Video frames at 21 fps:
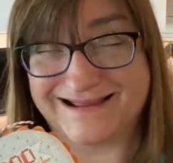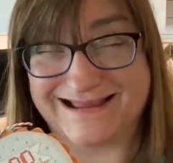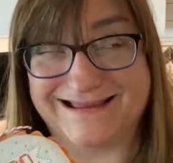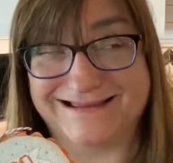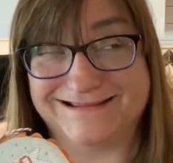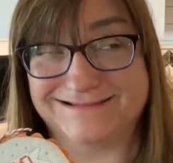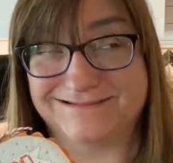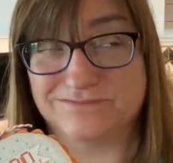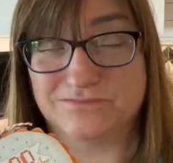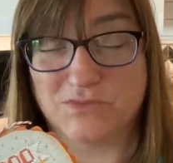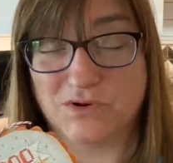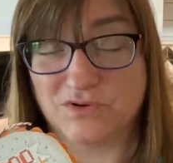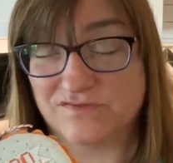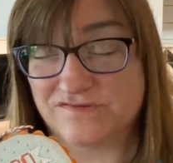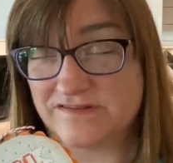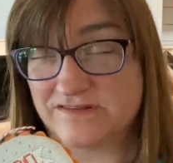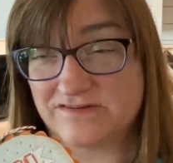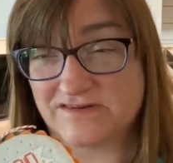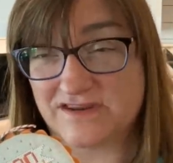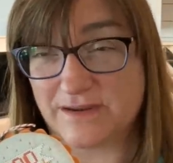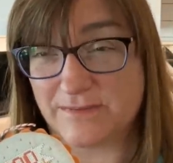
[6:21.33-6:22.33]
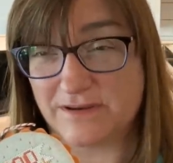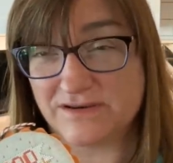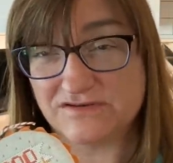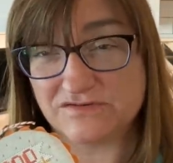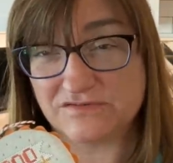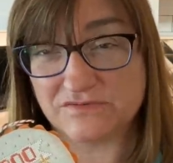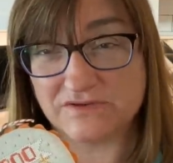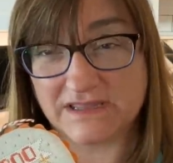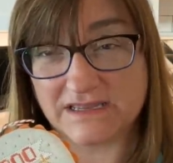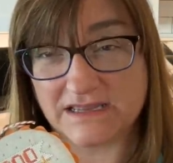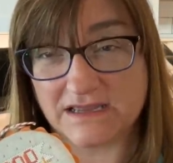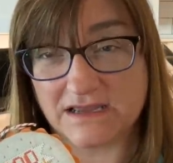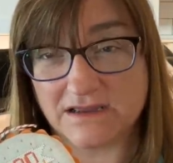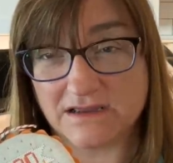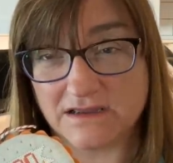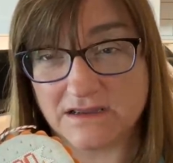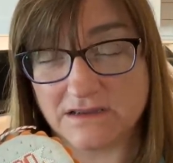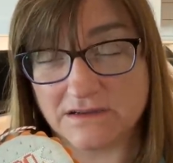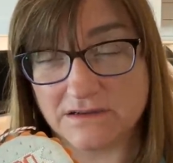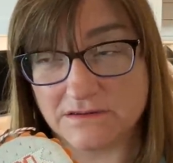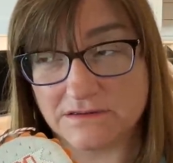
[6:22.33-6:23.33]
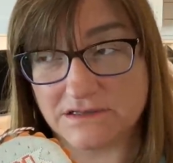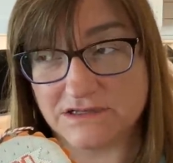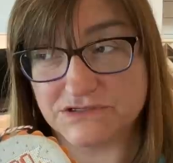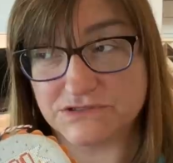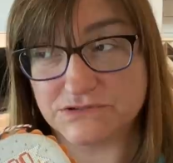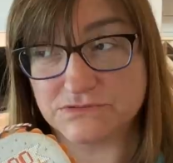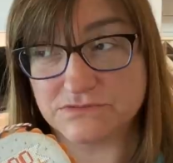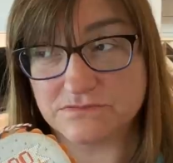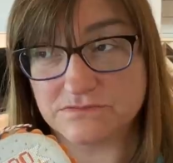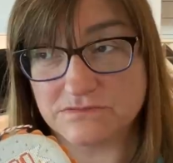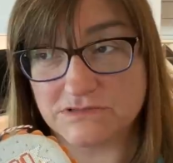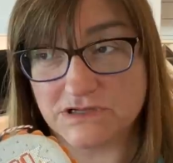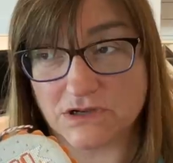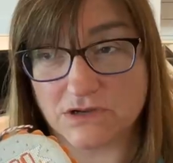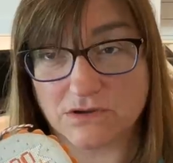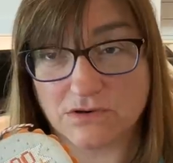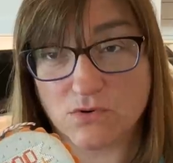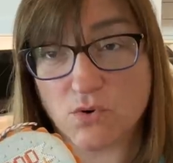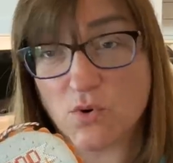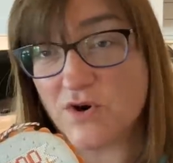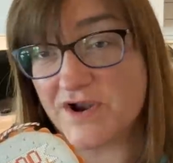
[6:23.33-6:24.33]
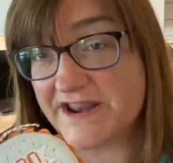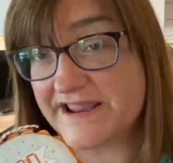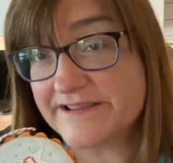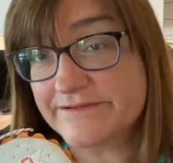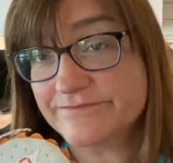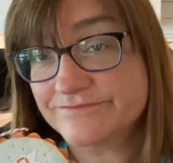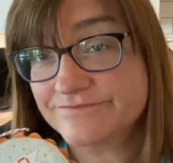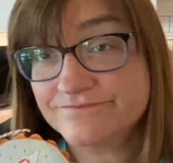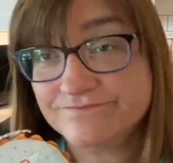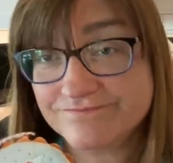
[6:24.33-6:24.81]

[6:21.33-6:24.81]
I most of the time I do like a, a, a cording,